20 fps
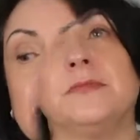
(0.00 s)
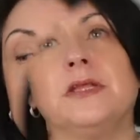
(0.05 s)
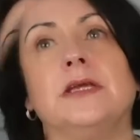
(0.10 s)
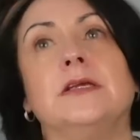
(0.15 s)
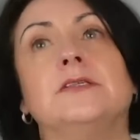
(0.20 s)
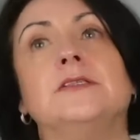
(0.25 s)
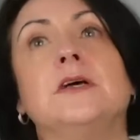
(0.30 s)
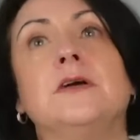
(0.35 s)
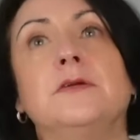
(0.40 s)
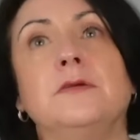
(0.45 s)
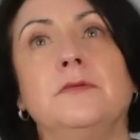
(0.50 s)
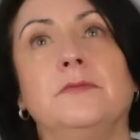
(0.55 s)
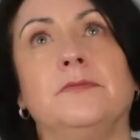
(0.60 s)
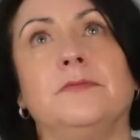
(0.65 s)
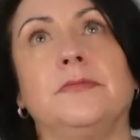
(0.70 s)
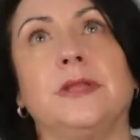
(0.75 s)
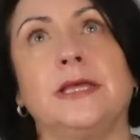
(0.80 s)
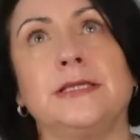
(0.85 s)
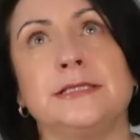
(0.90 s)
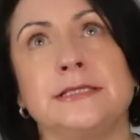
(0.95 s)
So
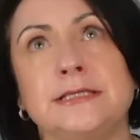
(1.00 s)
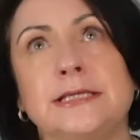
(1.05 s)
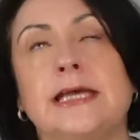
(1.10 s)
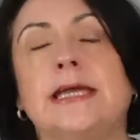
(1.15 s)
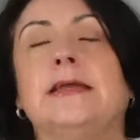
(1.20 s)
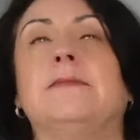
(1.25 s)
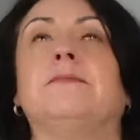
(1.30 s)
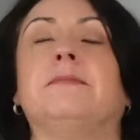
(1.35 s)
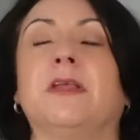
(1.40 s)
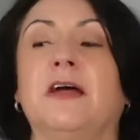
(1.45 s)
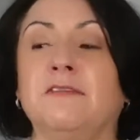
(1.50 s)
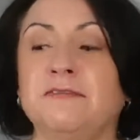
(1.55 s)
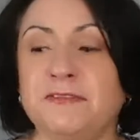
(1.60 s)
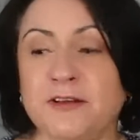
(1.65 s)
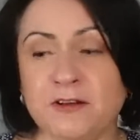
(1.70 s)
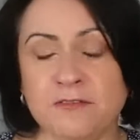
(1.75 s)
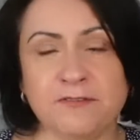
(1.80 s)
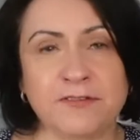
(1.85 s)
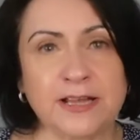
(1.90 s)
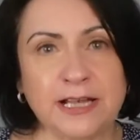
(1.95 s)
as I say, I
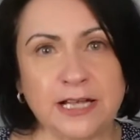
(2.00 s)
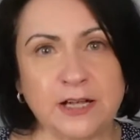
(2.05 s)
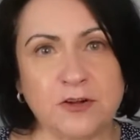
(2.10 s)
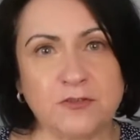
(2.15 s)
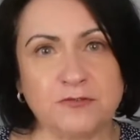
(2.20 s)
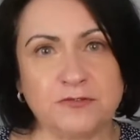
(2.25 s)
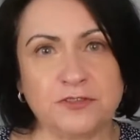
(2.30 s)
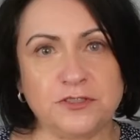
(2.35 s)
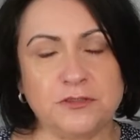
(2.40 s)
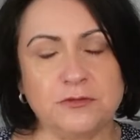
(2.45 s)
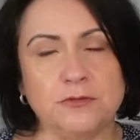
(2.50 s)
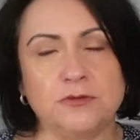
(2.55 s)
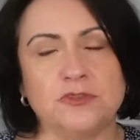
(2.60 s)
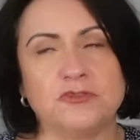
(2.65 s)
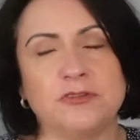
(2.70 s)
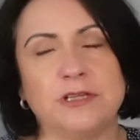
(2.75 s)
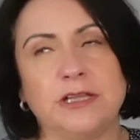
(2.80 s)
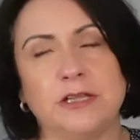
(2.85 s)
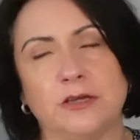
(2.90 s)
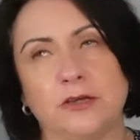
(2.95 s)
felt fairly confident
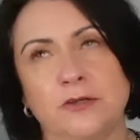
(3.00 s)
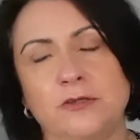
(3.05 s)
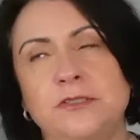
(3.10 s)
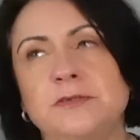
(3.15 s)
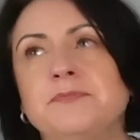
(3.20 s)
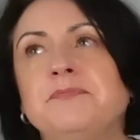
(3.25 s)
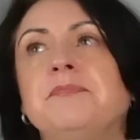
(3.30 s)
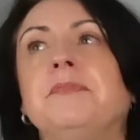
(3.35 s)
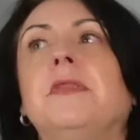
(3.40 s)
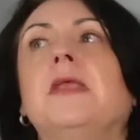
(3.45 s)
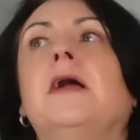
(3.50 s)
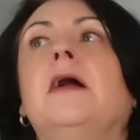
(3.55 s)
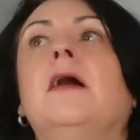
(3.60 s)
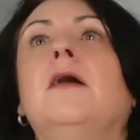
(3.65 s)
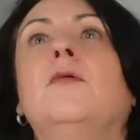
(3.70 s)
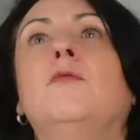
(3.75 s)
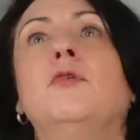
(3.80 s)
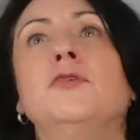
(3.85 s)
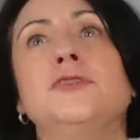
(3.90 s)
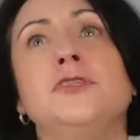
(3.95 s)
ordering those.
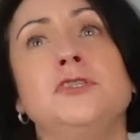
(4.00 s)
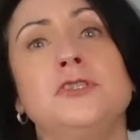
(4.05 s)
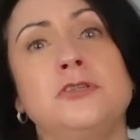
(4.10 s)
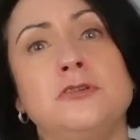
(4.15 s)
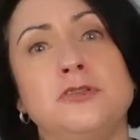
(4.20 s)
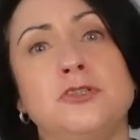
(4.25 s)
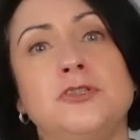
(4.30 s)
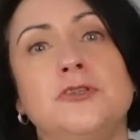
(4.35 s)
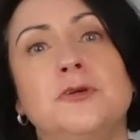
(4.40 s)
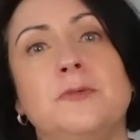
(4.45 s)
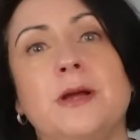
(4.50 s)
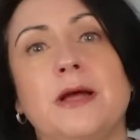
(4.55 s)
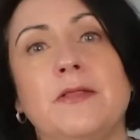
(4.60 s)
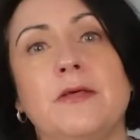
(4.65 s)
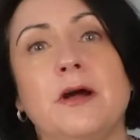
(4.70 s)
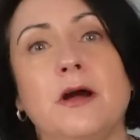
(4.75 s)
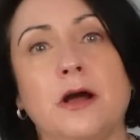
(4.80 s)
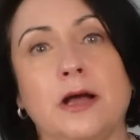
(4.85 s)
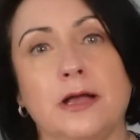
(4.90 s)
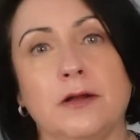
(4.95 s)
Wasn't too sure about
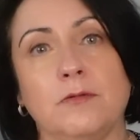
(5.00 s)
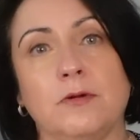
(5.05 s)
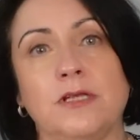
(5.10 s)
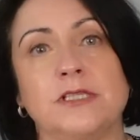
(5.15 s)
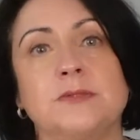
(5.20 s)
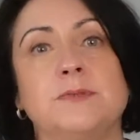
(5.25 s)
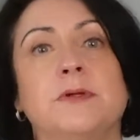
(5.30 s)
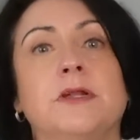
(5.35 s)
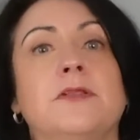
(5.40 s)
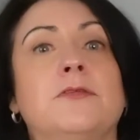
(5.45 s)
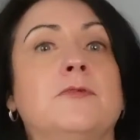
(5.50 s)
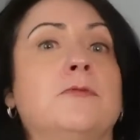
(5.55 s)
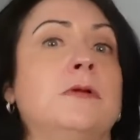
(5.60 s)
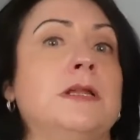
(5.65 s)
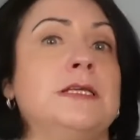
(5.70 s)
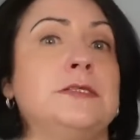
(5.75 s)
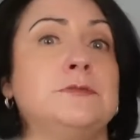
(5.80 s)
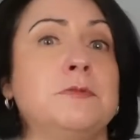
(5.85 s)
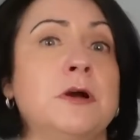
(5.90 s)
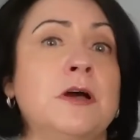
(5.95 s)
the higher ones, but I thought,
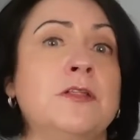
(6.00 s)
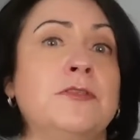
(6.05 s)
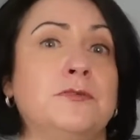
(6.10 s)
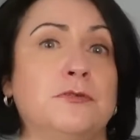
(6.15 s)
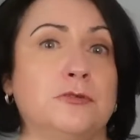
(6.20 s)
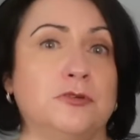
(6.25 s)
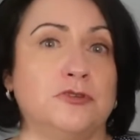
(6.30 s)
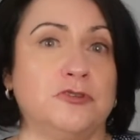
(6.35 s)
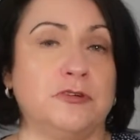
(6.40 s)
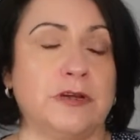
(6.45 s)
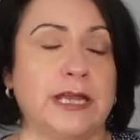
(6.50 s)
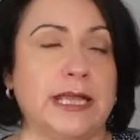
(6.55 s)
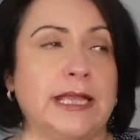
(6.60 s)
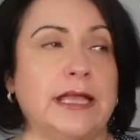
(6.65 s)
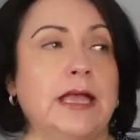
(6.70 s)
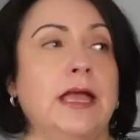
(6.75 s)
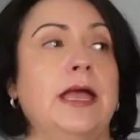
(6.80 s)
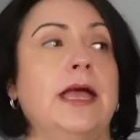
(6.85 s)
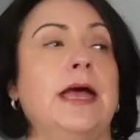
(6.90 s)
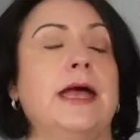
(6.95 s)
well, it's worth
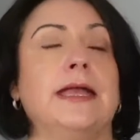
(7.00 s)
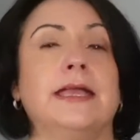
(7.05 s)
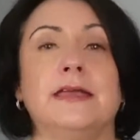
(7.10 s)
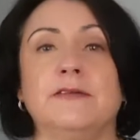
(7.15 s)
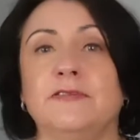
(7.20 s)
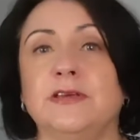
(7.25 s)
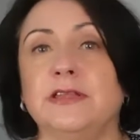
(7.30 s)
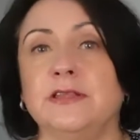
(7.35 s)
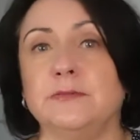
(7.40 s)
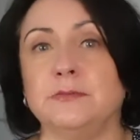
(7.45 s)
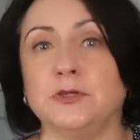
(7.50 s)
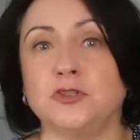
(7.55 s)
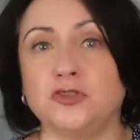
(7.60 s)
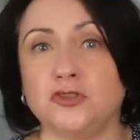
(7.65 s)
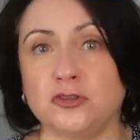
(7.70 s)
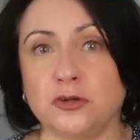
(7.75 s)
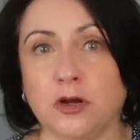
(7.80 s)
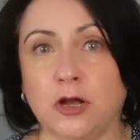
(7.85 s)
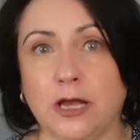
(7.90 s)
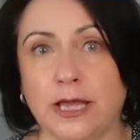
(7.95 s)
ordering and giving them a
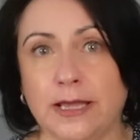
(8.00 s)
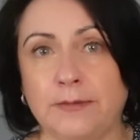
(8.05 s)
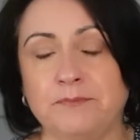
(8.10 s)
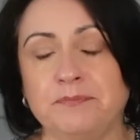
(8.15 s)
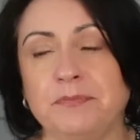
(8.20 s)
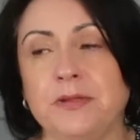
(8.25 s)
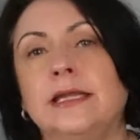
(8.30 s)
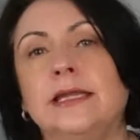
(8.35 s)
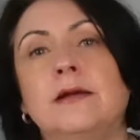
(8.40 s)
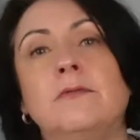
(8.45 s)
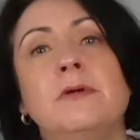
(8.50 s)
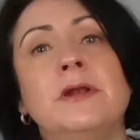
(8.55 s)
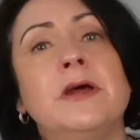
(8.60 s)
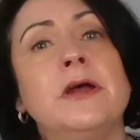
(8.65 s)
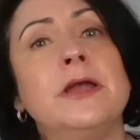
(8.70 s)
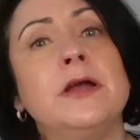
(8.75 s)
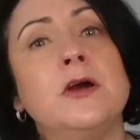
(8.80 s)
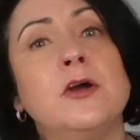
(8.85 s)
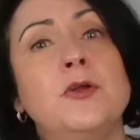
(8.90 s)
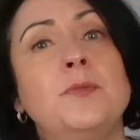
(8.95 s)
try. Now, when
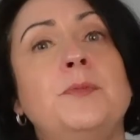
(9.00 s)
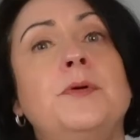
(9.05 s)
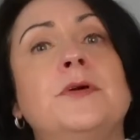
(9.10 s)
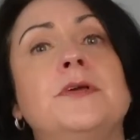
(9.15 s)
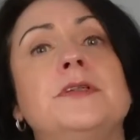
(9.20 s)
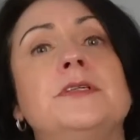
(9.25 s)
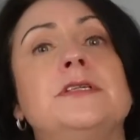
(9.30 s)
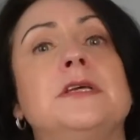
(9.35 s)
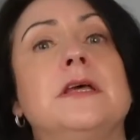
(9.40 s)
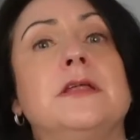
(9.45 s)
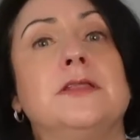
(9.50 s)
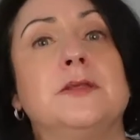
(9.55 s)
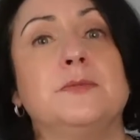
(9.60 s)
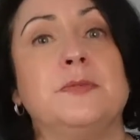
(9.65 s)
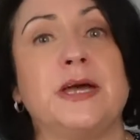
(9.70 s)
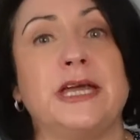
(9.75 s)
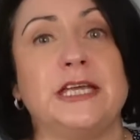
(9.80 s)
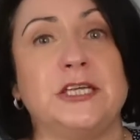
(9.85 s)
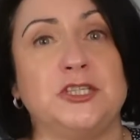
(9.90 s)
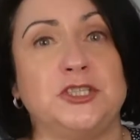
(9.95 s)
I opened the
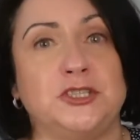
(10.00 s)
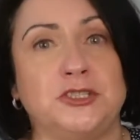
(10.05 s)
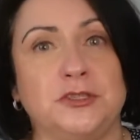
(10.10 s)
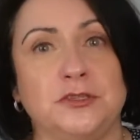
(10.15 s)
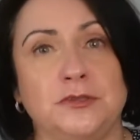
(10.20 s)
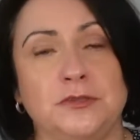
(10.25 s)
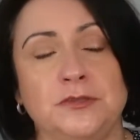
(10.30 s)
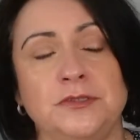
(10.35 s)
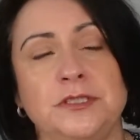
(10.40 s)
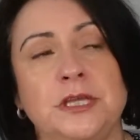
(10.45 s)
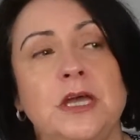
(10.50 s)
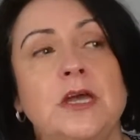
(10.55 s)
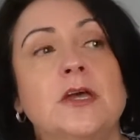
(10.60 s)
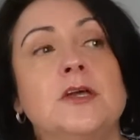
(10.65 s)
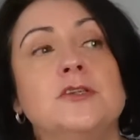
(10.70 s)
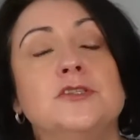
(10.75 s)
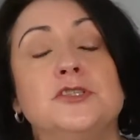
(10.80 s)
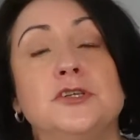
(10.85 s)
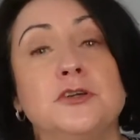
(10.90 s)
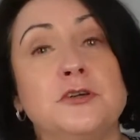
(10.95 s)
beige shoes,
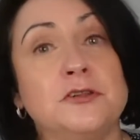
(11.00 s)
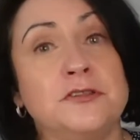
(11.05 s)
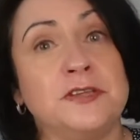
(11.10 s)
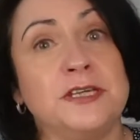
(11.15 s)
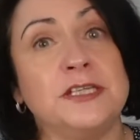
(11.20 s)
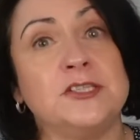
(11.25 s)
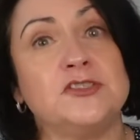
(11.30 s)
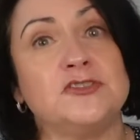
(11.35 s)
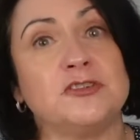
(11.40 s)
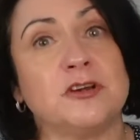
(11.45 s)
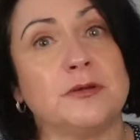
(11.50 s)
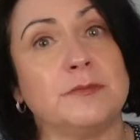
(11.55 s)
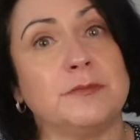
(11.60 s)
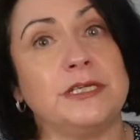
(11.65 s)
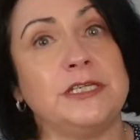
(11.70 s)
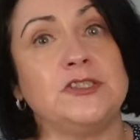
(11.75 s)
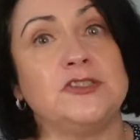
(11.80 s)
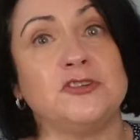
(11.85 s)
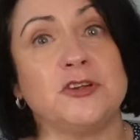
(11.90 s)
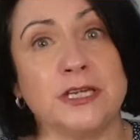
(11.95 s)
two things struck
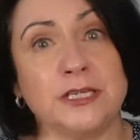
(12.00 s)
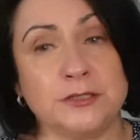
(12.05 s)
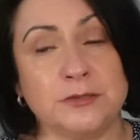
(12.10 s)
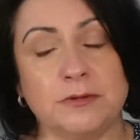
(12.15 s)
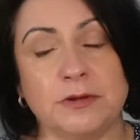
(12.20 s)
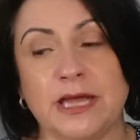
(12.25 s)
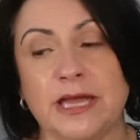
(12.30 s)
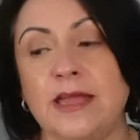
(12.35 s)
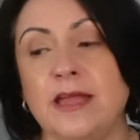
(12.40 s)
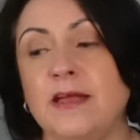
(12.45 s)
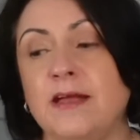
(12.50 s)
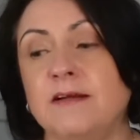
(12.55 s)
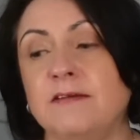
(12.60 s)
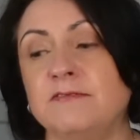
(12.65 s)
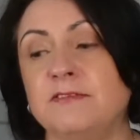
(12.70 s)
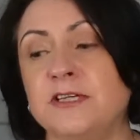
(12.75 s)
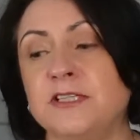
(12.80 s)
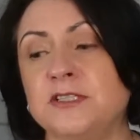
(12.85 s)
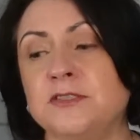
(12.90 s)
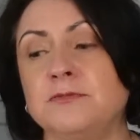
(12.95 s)
me straight away.
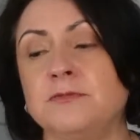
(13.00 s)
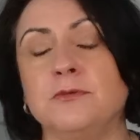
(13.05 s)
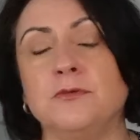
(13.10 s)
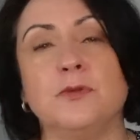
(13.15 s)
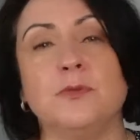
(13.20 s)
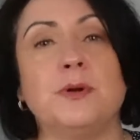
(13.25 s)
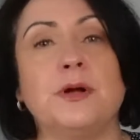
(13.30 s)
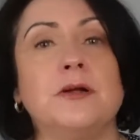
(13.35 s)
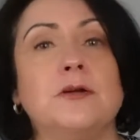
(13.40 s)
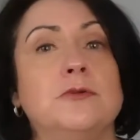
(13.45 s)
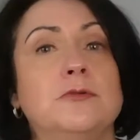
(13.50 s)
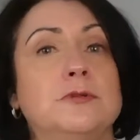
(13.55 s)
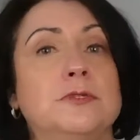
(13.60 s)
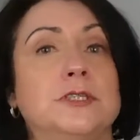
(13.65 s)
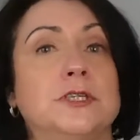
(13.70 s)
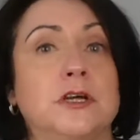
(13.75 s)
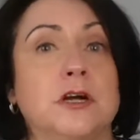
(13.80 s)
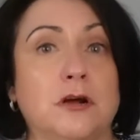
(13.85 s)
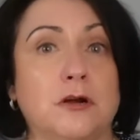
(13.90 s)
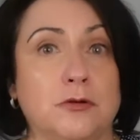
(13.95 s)
First of all, the buckle
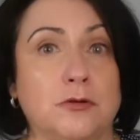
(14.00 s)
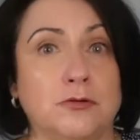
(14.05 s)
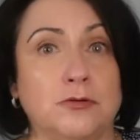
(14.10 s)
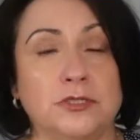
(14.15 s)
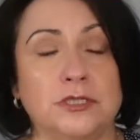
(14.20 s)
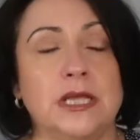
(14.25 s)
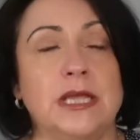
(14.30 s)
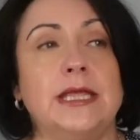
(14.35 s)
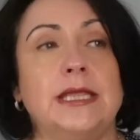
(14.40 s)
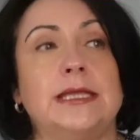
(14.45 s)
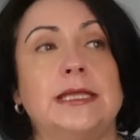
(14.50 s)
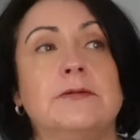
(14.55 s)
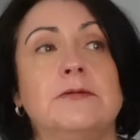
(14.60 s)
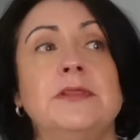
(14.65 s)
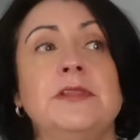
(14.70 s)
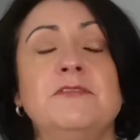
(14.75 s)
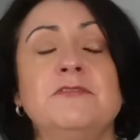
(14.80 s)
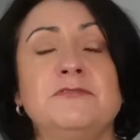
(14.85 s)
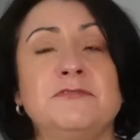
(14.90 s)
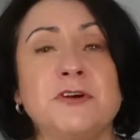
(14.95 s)
was gold. Now,
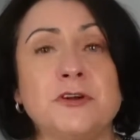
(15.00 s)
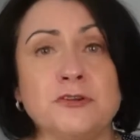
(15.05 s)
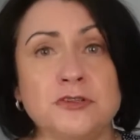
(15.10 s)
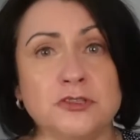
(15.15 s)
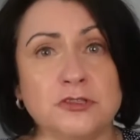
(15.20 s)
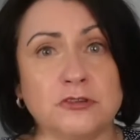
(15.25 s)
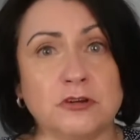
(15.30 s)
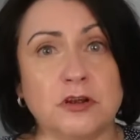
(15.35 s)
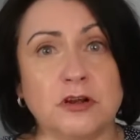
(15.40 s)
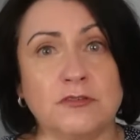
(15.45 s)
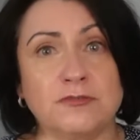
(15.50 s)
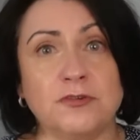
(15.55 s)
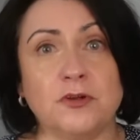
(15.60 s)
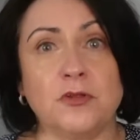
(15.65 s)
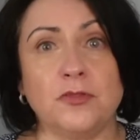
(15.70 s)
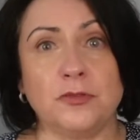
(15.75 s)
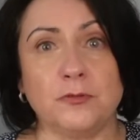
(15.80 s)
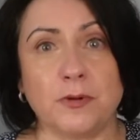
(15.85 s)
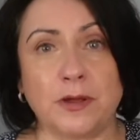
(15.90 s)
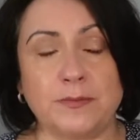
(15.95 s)
in the photograph
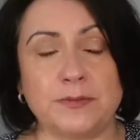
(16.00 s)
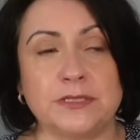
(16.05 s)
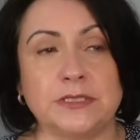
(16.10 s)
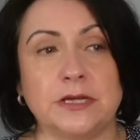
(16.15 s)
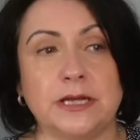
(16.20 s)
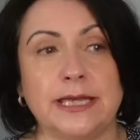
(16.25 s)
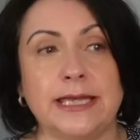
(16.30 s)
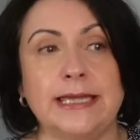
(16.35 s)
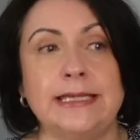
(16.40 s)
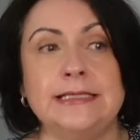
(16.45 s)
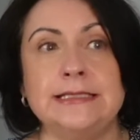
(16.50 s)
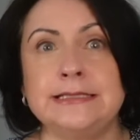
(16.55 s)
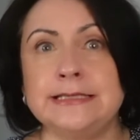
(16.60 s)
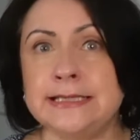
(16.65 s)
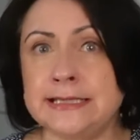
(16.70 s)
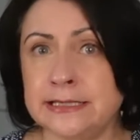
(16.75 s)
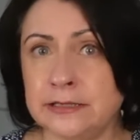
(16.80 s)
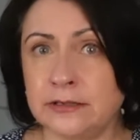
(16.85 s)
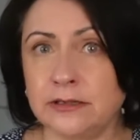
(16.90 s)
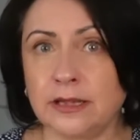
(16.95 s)
on the website, it
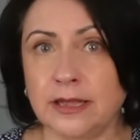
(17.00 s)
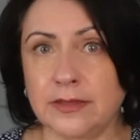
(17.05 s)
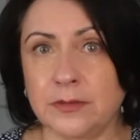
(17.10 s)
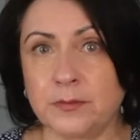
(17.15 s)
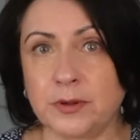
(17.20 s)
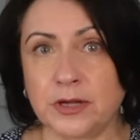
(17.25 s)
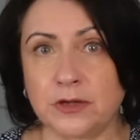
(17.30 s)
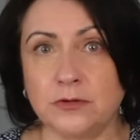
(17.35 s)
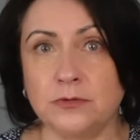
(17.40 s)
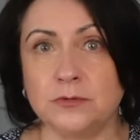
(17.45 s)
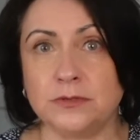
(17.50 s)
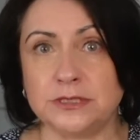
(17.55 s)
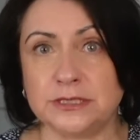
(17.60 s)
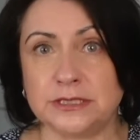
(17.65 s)
did look like the buckle was